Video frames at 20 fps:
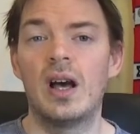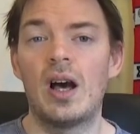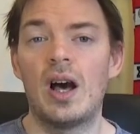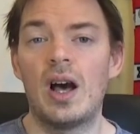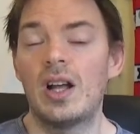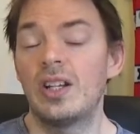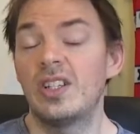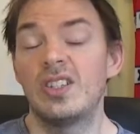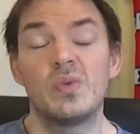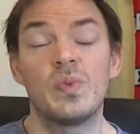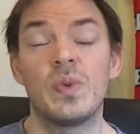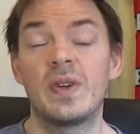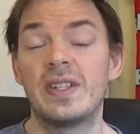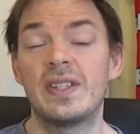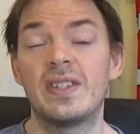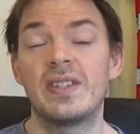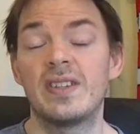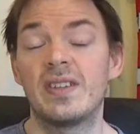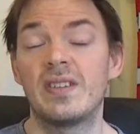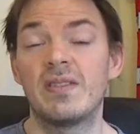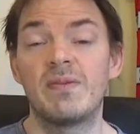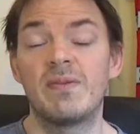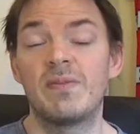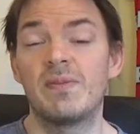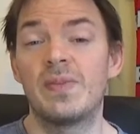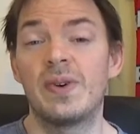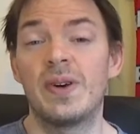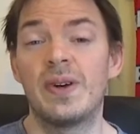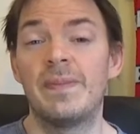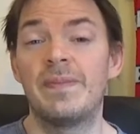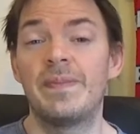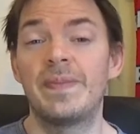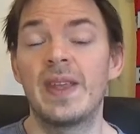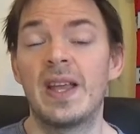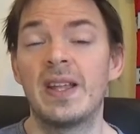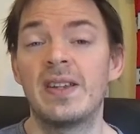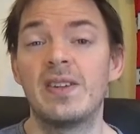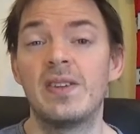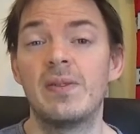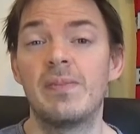I just wanted to put
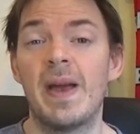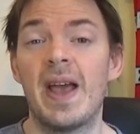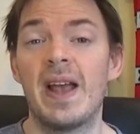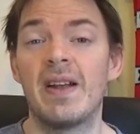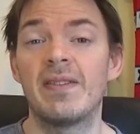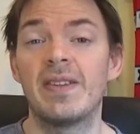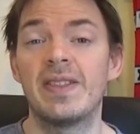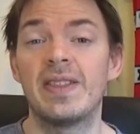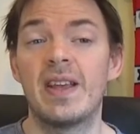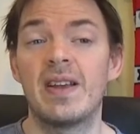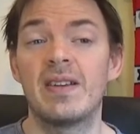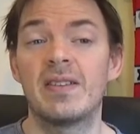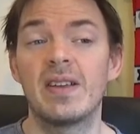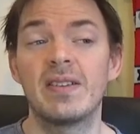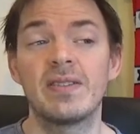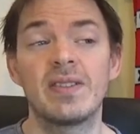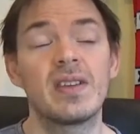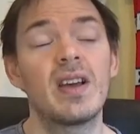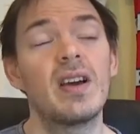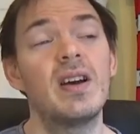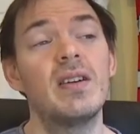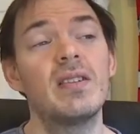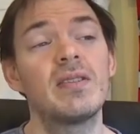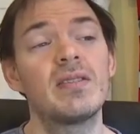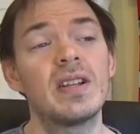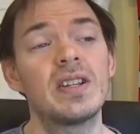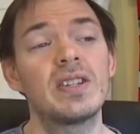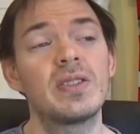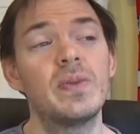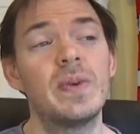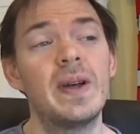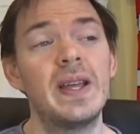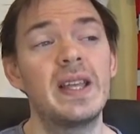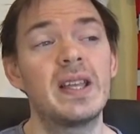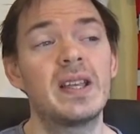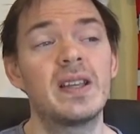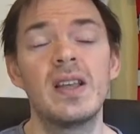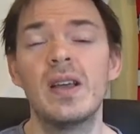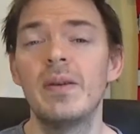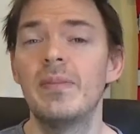a new pair in there, and I was like, oh, Crash
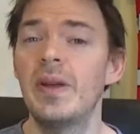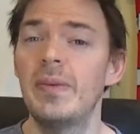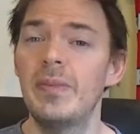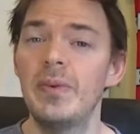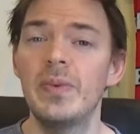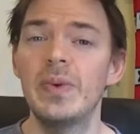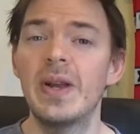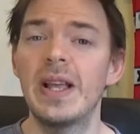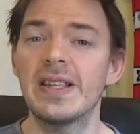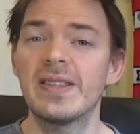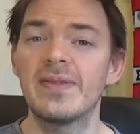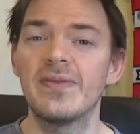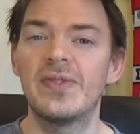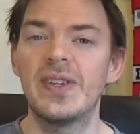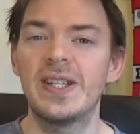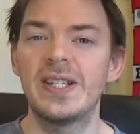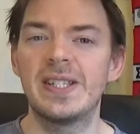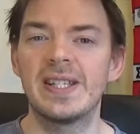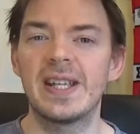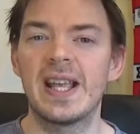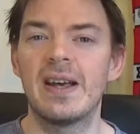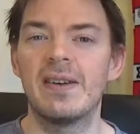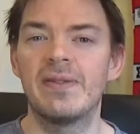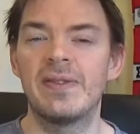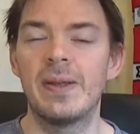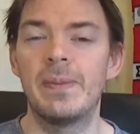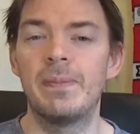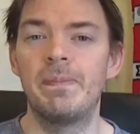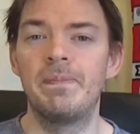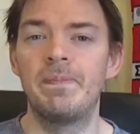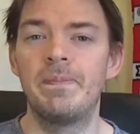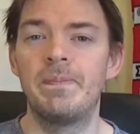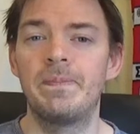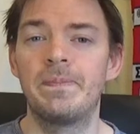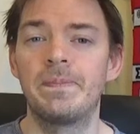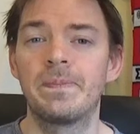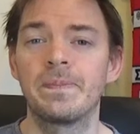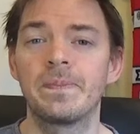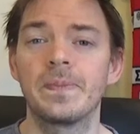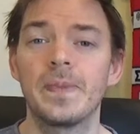Awake, maybe we'll get some flinching out of him.
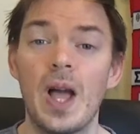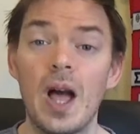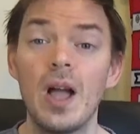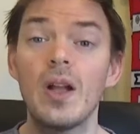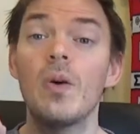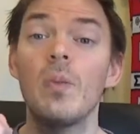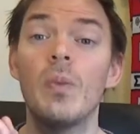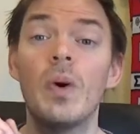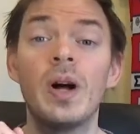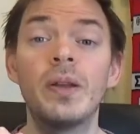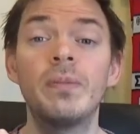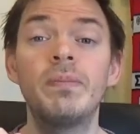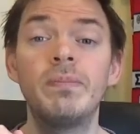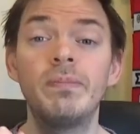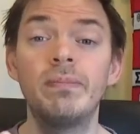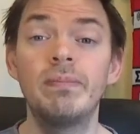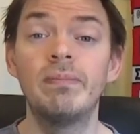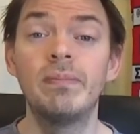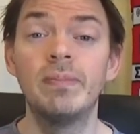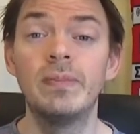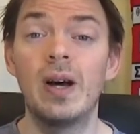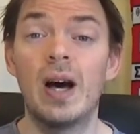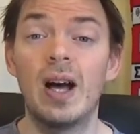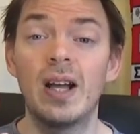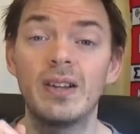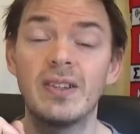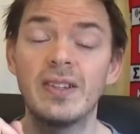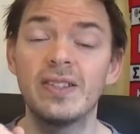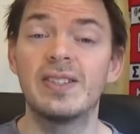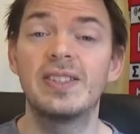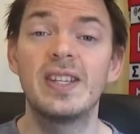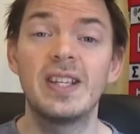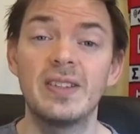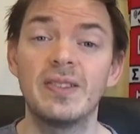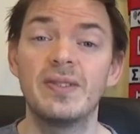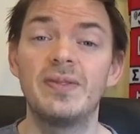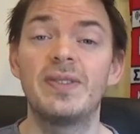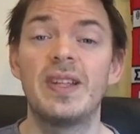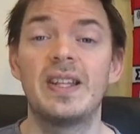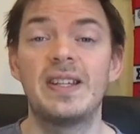I got one. I got a
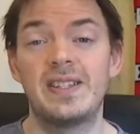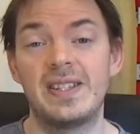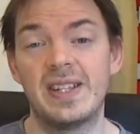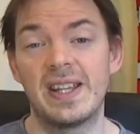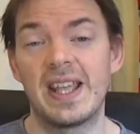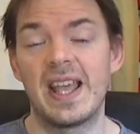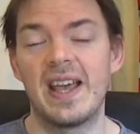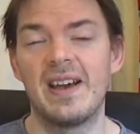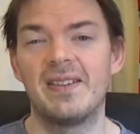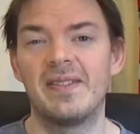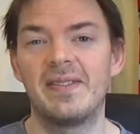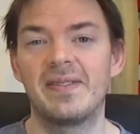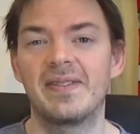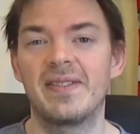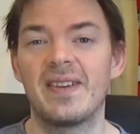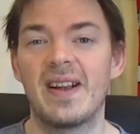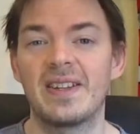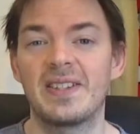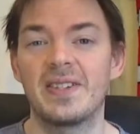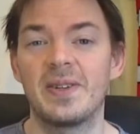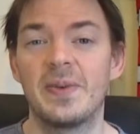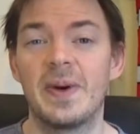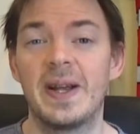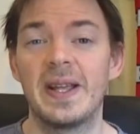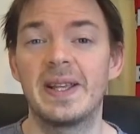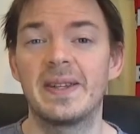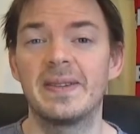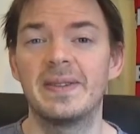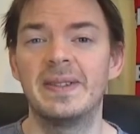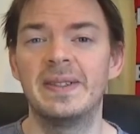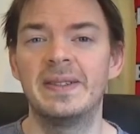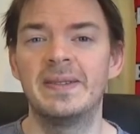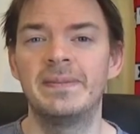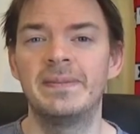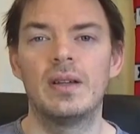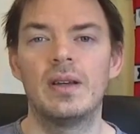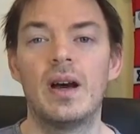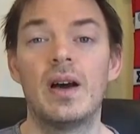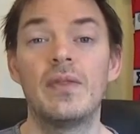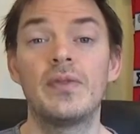single flinching out of Crash Awake.
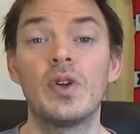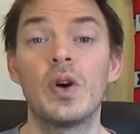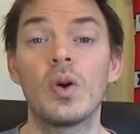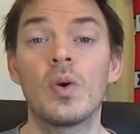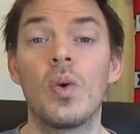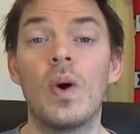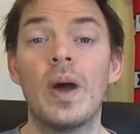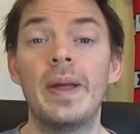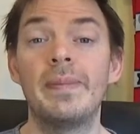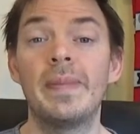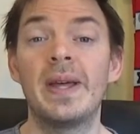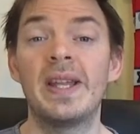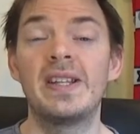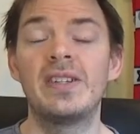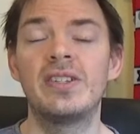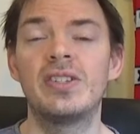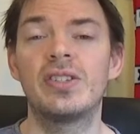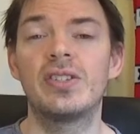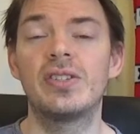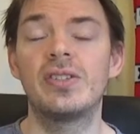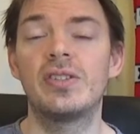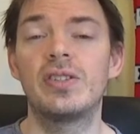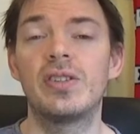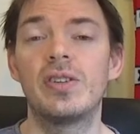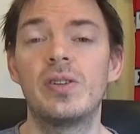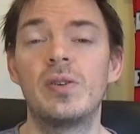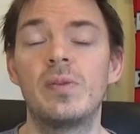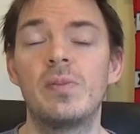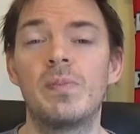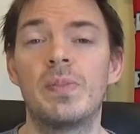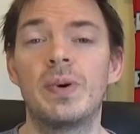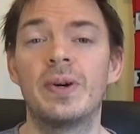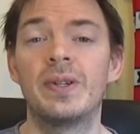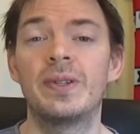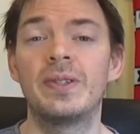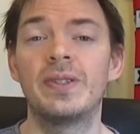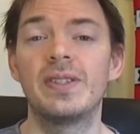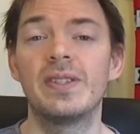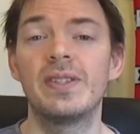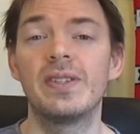I've not quite managed to
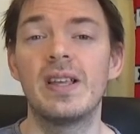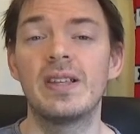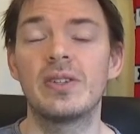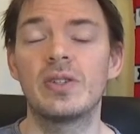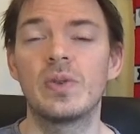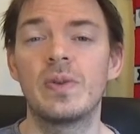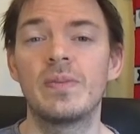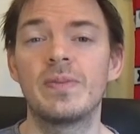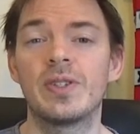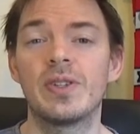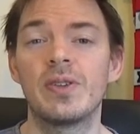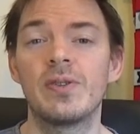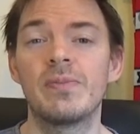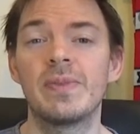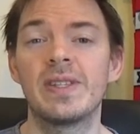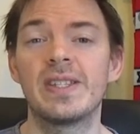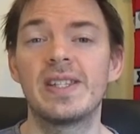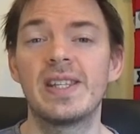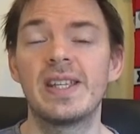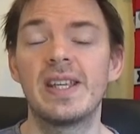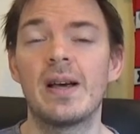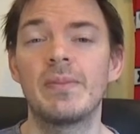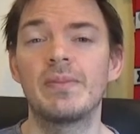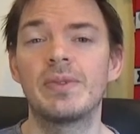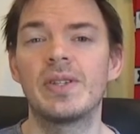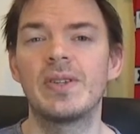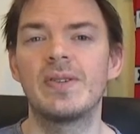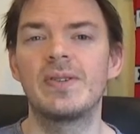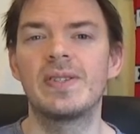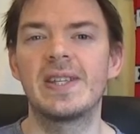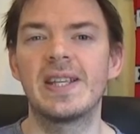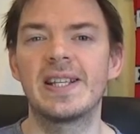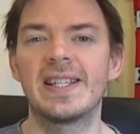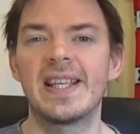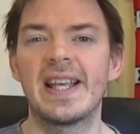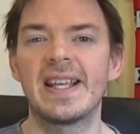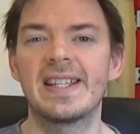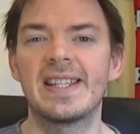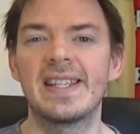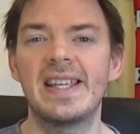put Swimsuit Misty up to
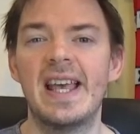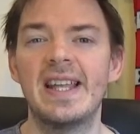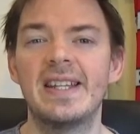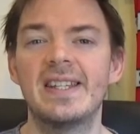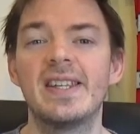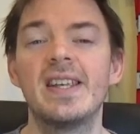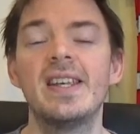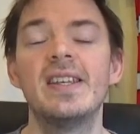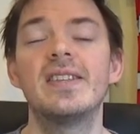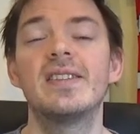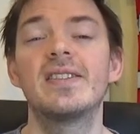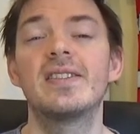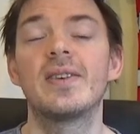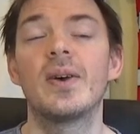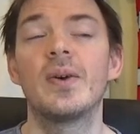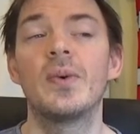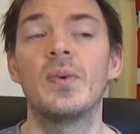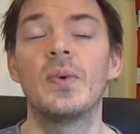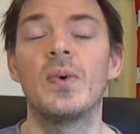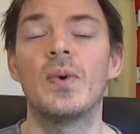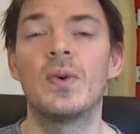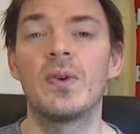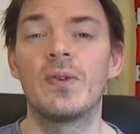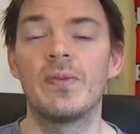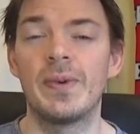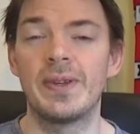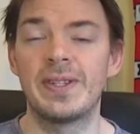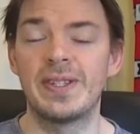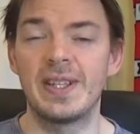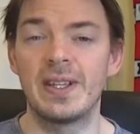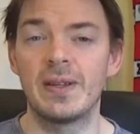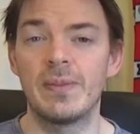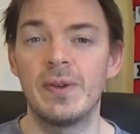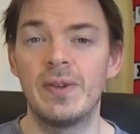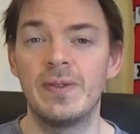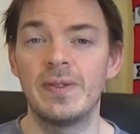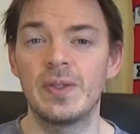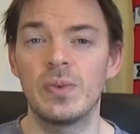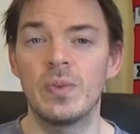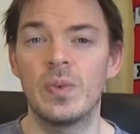6x yet, so all of my sync
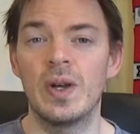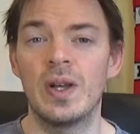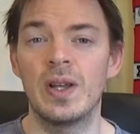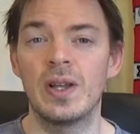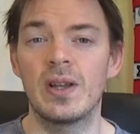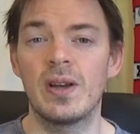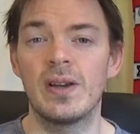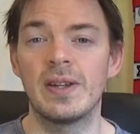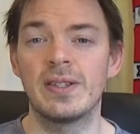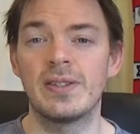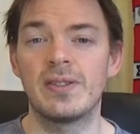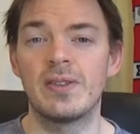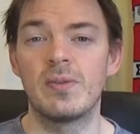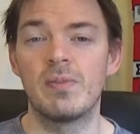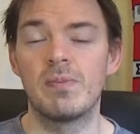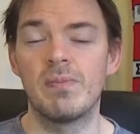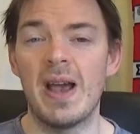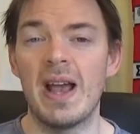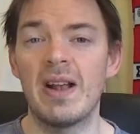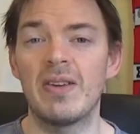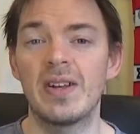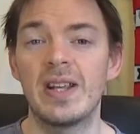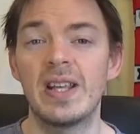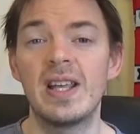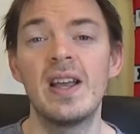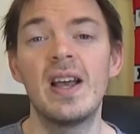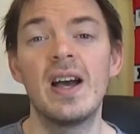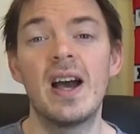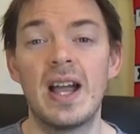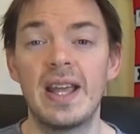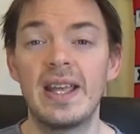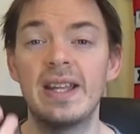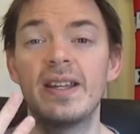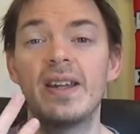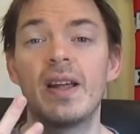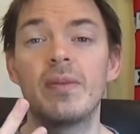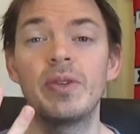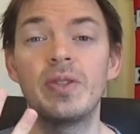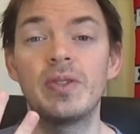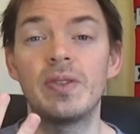moves were going to Barry. I ended
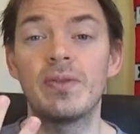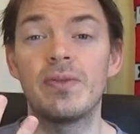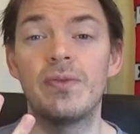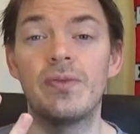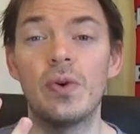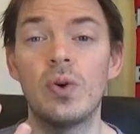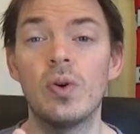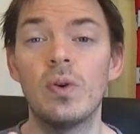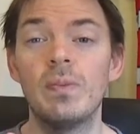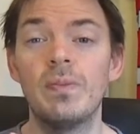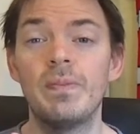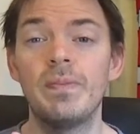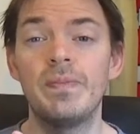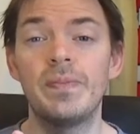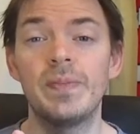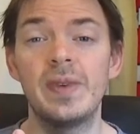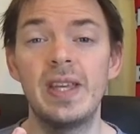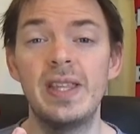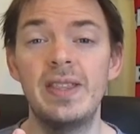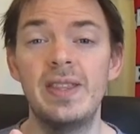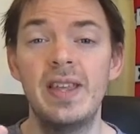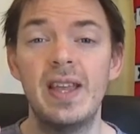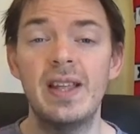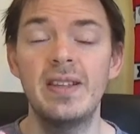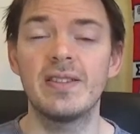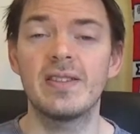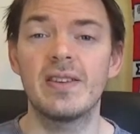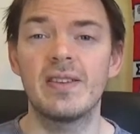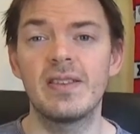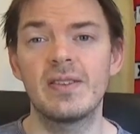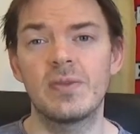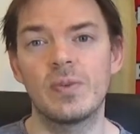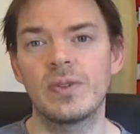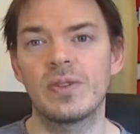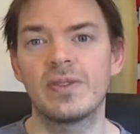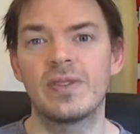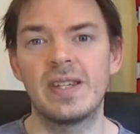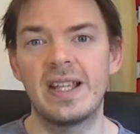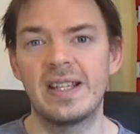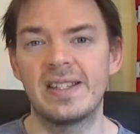up using 4 in the end, so this
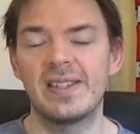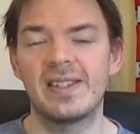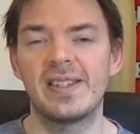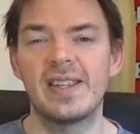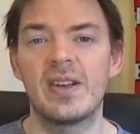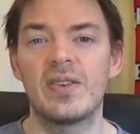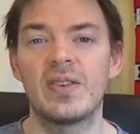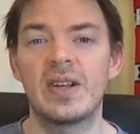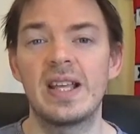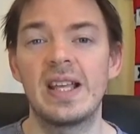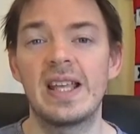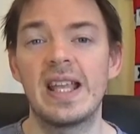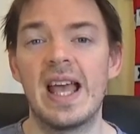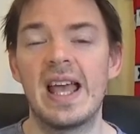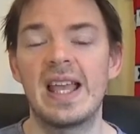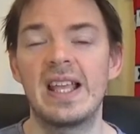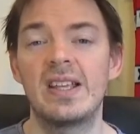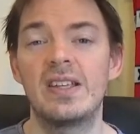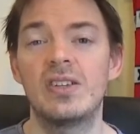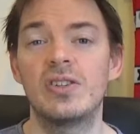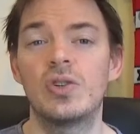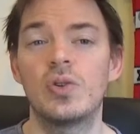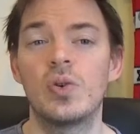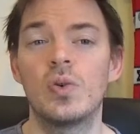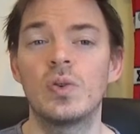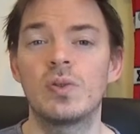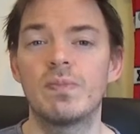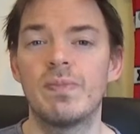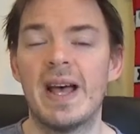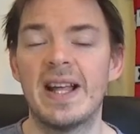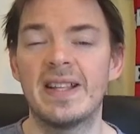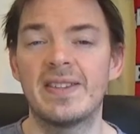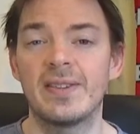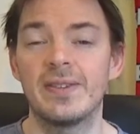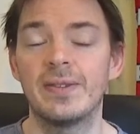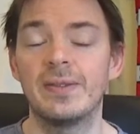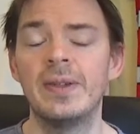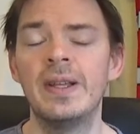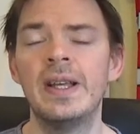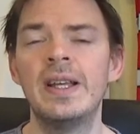wasn't necessarily a short battle.